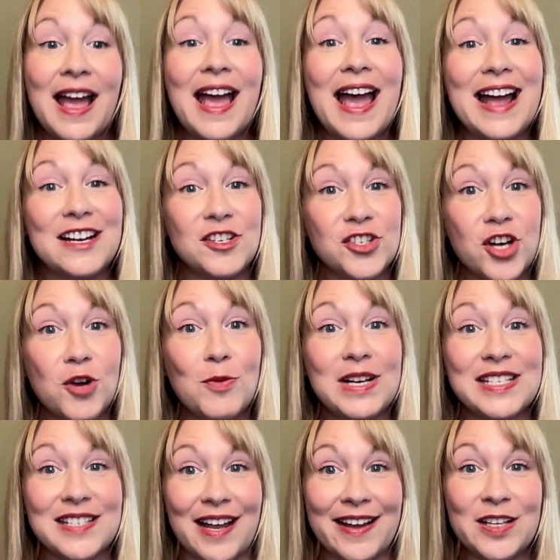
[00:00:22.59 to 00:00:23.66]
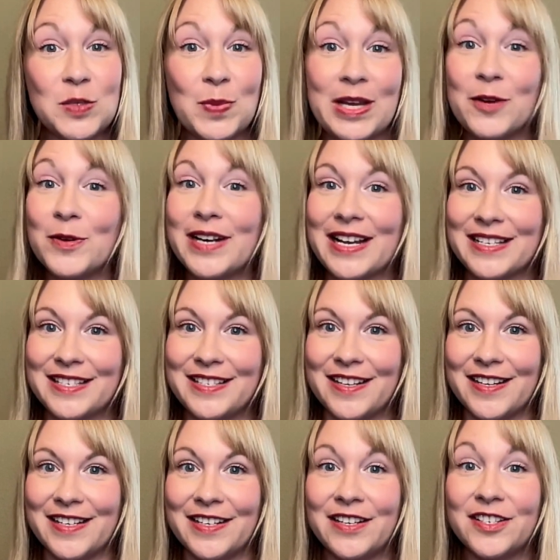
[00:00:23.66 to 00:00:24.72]
and show what Science Penguin has
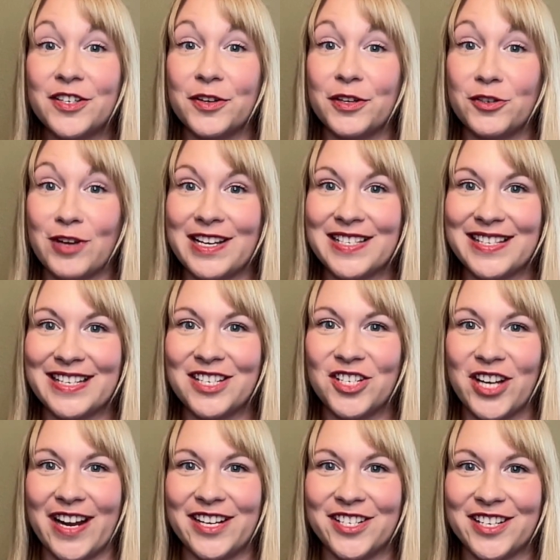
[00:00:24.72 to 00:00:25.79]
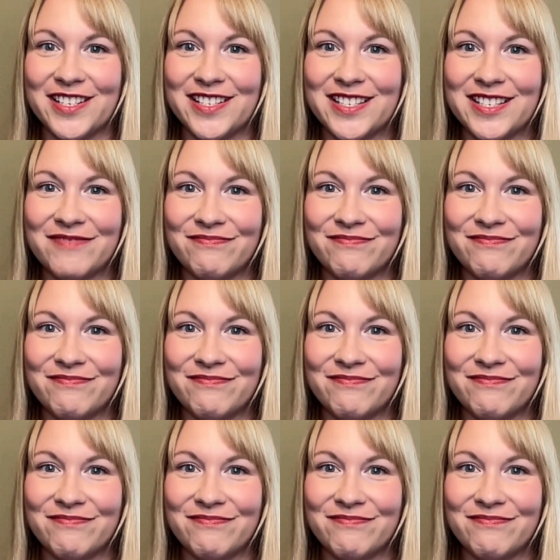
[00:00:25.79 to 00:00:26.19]
done to address these changes.